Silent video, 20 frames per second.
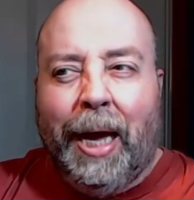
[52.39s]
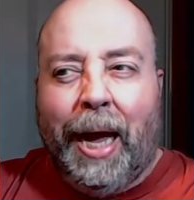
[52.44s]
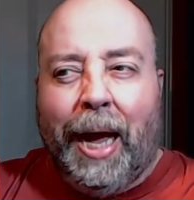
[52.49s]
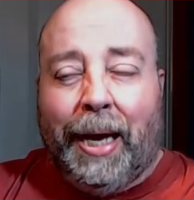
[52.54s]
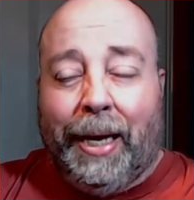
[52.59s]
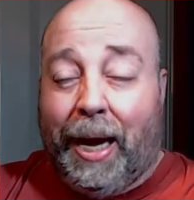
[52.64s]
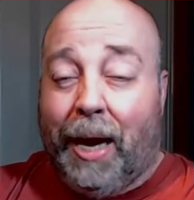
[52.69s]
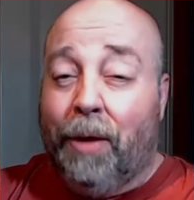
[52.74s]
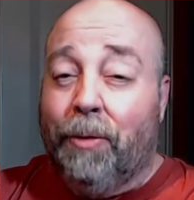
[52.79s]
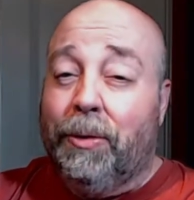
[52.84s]

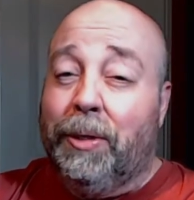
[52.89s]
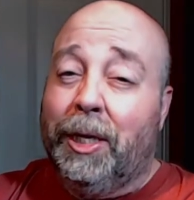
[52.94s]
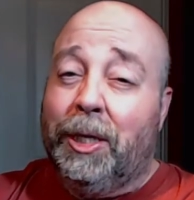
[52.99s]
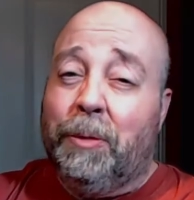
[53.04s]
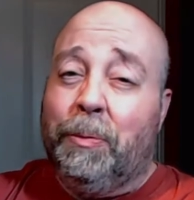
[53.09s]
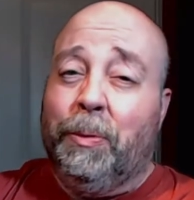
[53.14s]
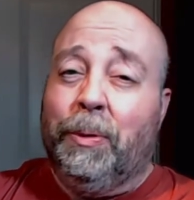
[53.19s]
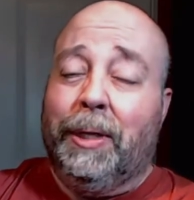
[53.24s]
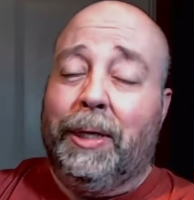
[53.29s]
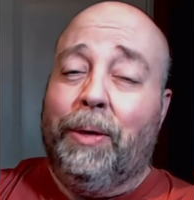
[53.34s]
and how
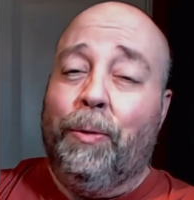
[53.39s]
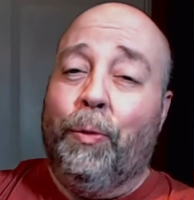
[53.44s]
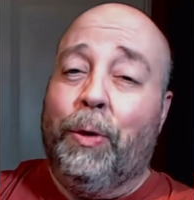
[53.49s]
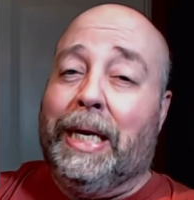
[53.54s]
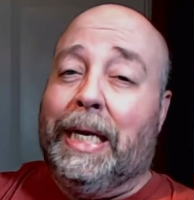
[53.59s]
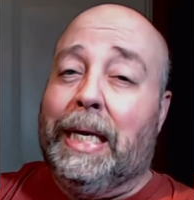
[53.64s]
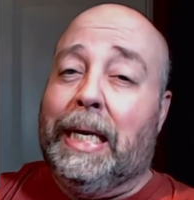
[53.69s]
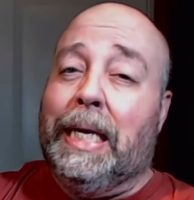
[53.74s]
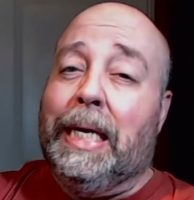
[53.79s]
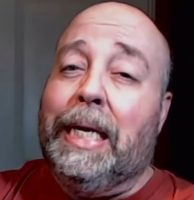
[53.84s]
desperately
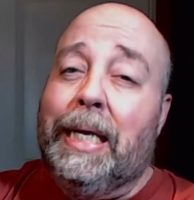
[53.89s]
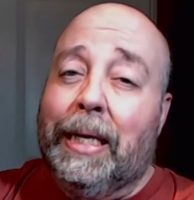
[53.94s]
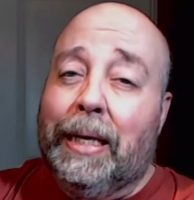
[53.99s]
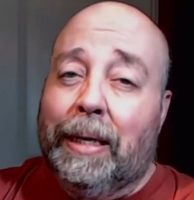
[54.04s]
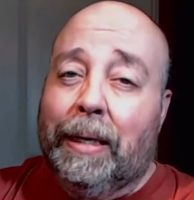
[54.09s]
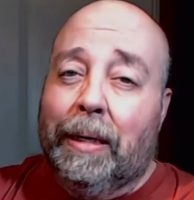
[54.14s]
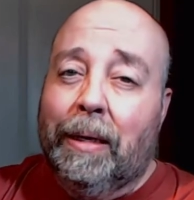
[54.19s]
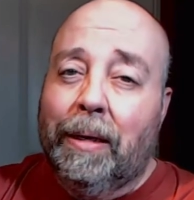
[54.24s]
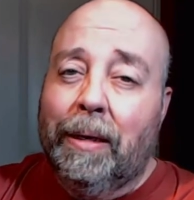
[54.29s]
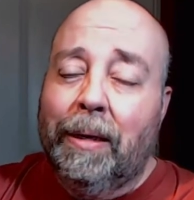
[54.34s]
we
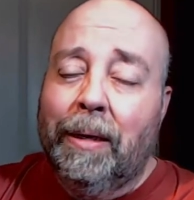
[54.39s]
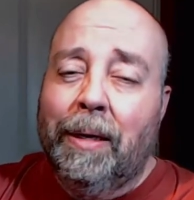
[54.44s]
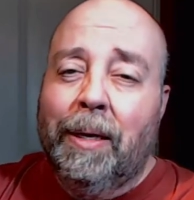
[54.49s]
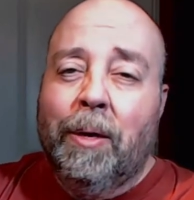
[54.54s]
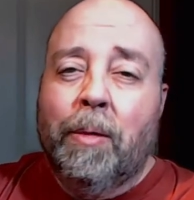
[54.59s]
need